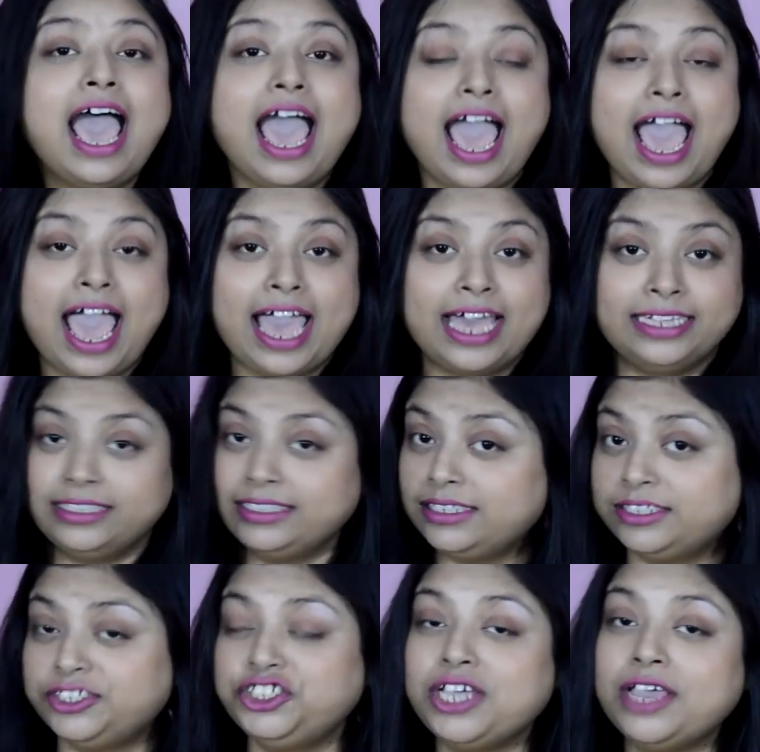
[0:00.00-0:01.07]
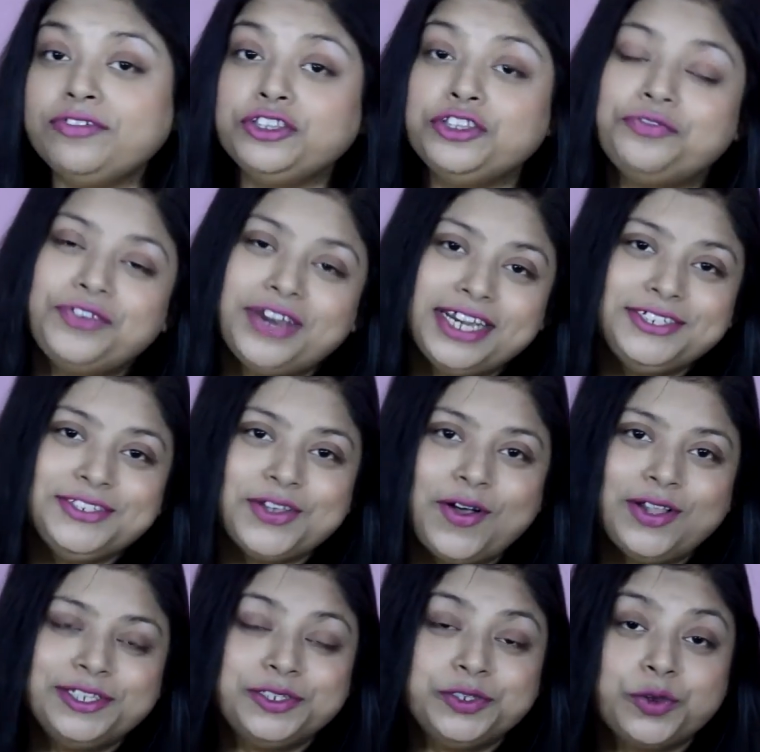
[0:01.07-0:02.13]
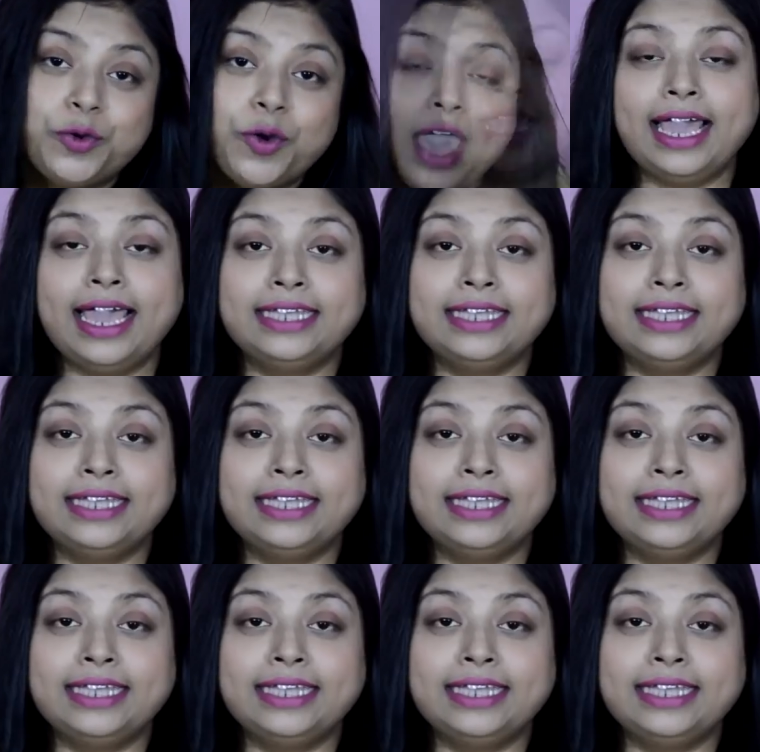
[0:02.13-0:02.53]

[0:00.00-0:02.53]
and share with your friends also.